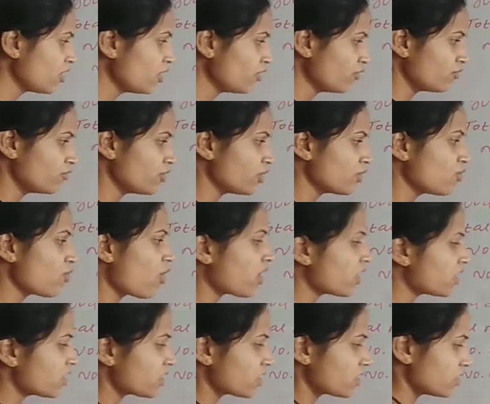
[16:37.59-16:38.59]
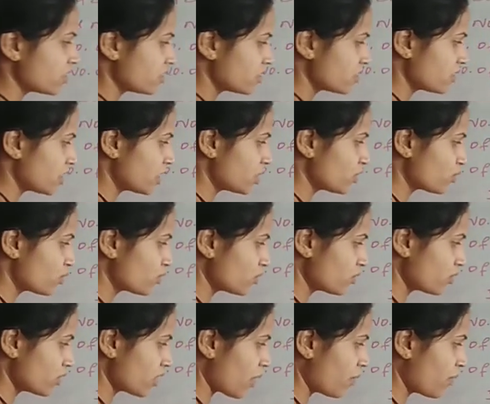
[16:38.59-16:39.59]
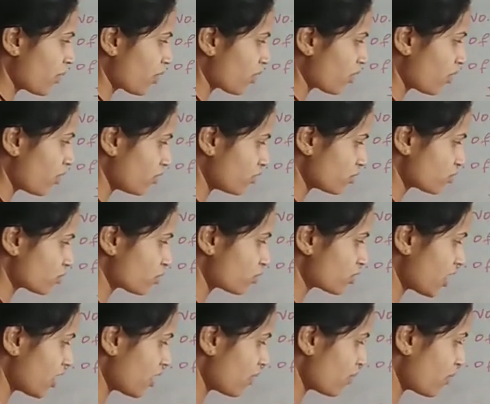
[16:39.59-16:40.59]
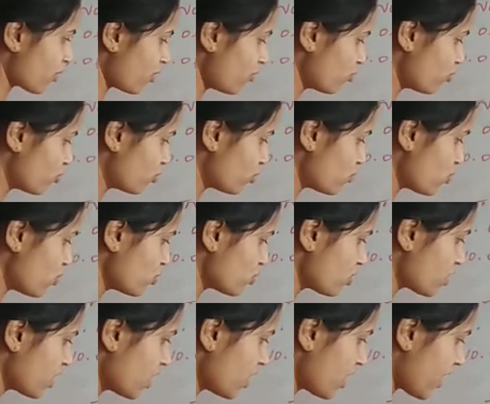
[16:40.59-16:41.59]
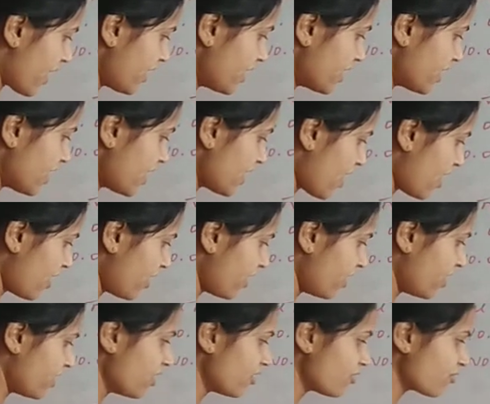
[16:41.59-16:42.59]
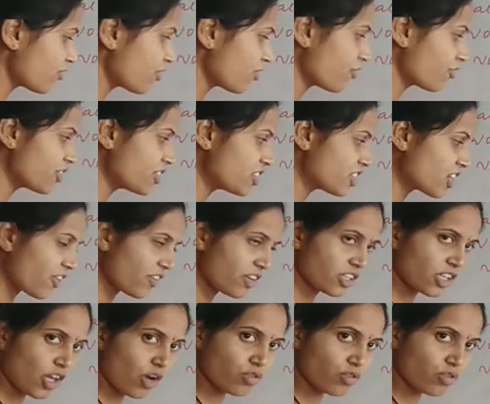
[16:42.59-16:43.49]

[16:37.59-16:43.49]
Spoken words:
we got the total number of good books, and they are 57